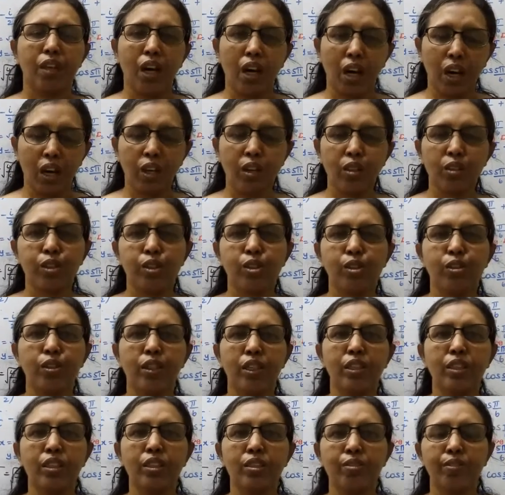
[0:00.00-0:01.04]
Hello
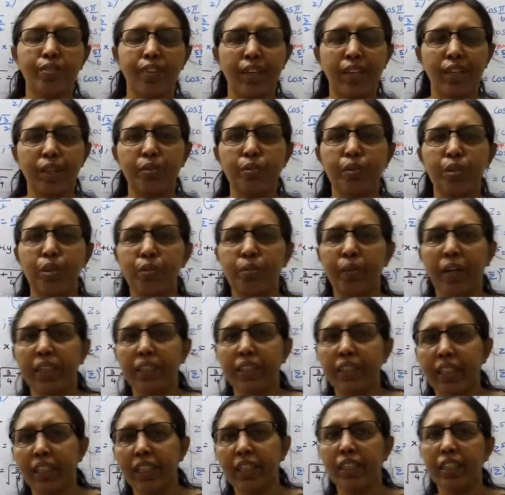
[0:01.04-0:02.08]
students, welcome to
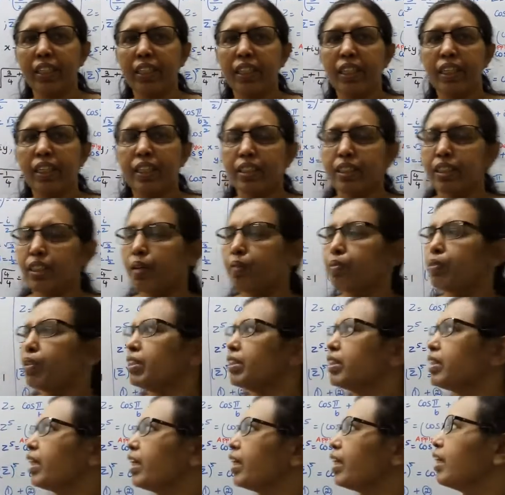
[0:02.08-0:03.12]
Max and Tamil
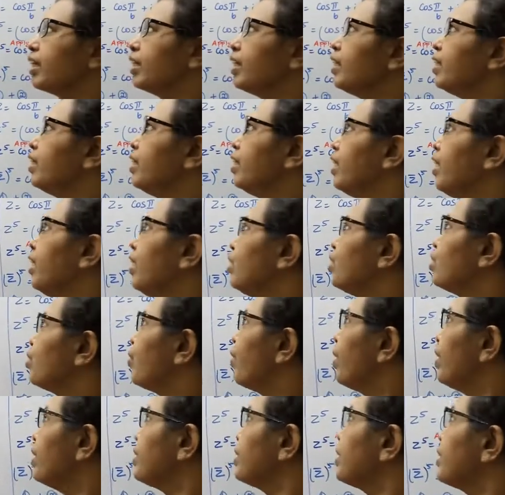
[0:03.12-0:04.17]
channel.
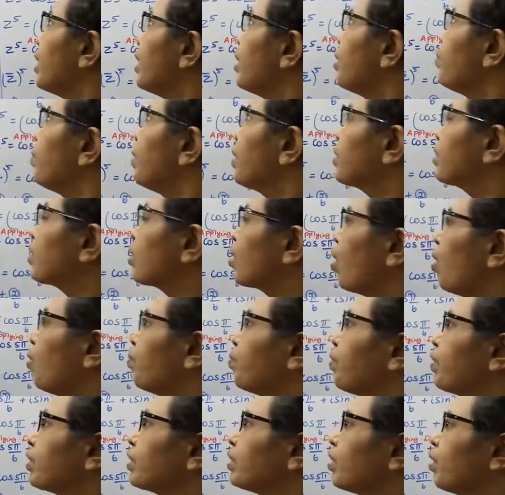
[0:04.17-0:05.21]
12th standard Max
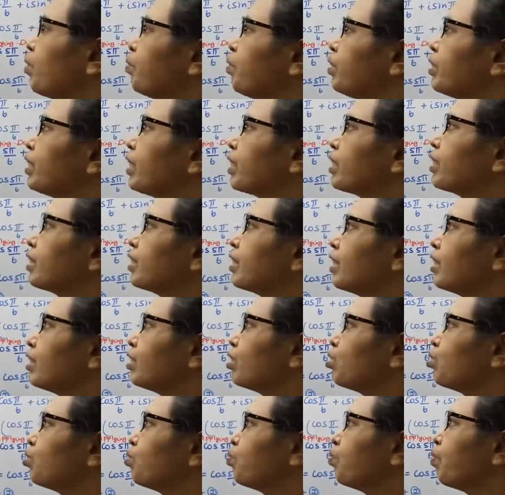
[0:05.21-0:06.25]
complex numbers
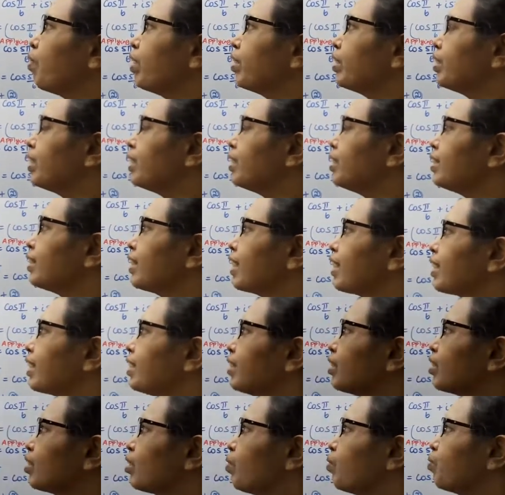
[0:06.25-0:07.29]
exercise 2.8
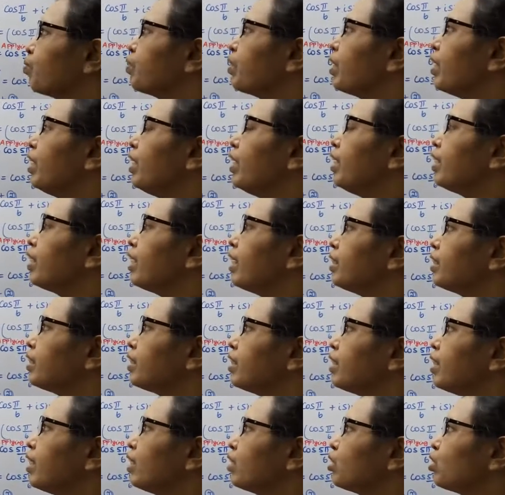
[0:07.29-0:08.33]
second sum. Yes,
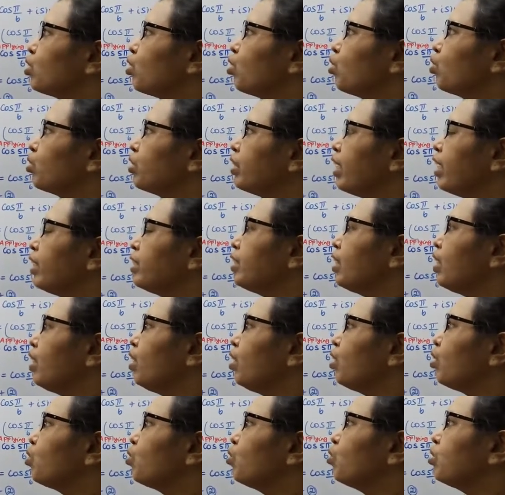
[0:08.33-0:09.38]
Tina, show that
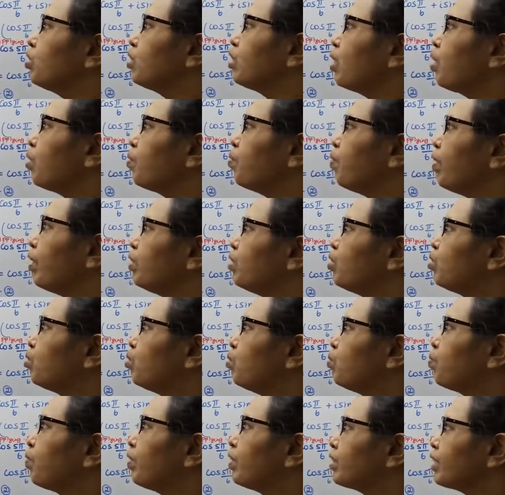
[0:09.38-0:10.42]
root 3 by
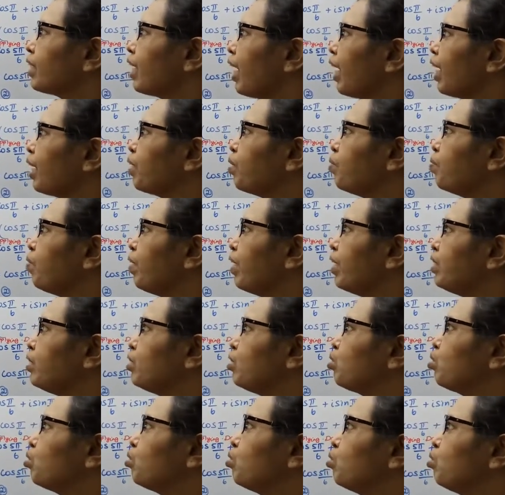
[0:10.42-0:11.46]
2 plus I by
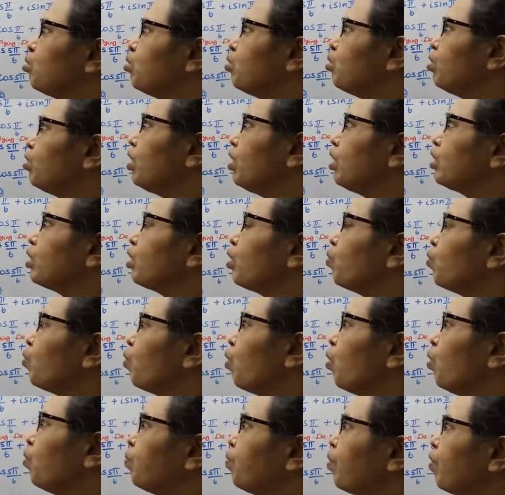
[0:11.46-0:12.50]
2 the
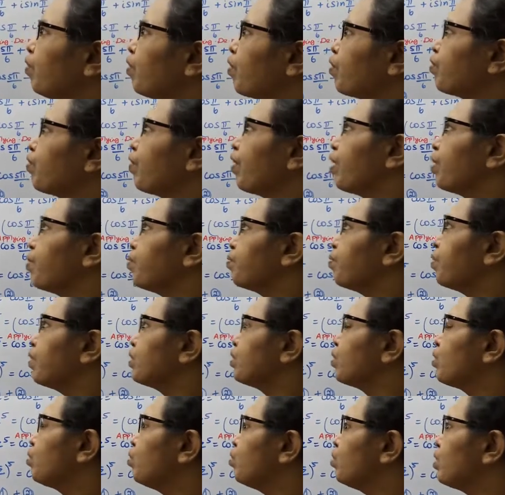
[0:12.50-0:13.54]
whole power 5
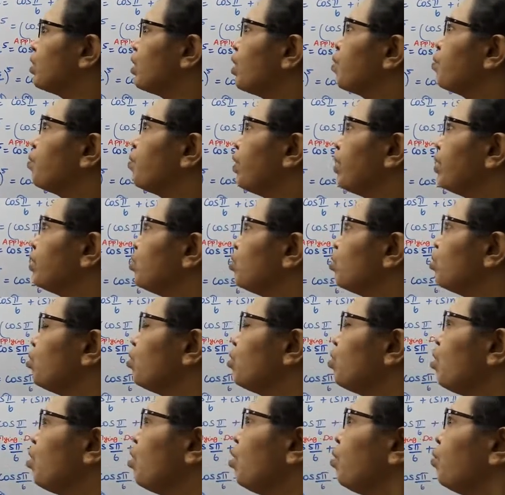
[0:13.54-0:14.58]
plus root 3 by
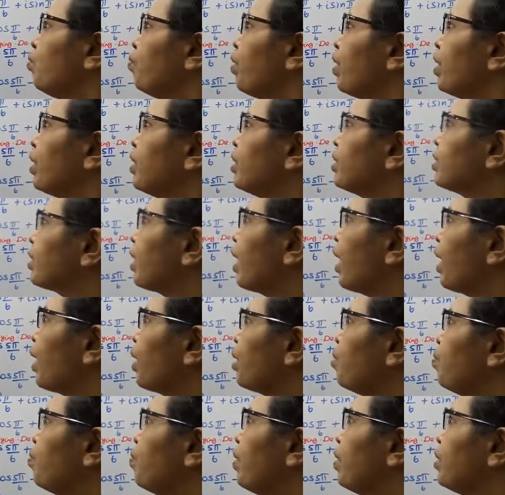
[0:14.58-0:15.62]
2 minus
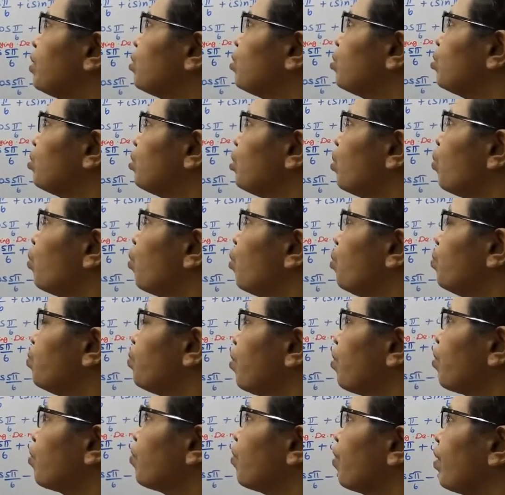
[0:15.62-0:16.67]
I by 2 the whole
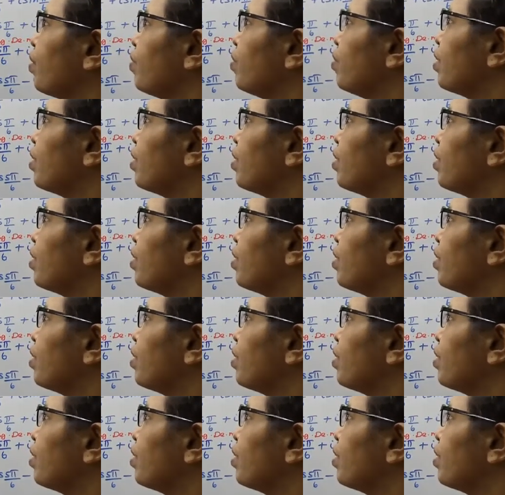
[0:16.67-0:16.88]
power 5